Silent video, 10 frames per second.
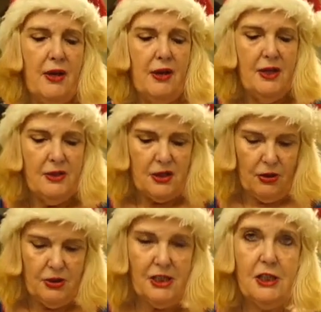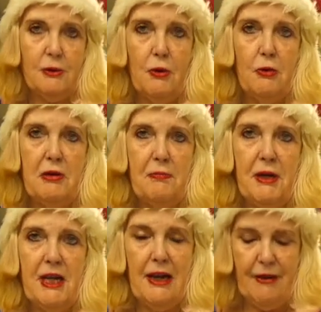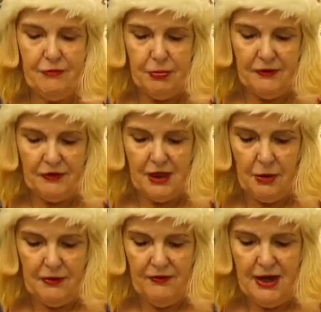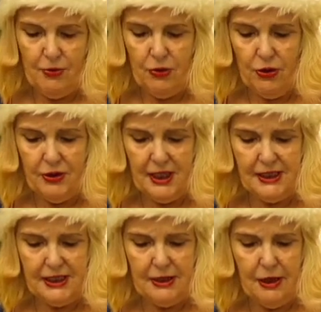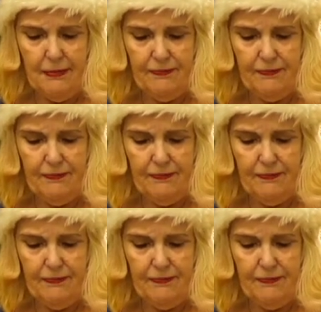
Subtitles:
So this is what we've been left with. So we've now got this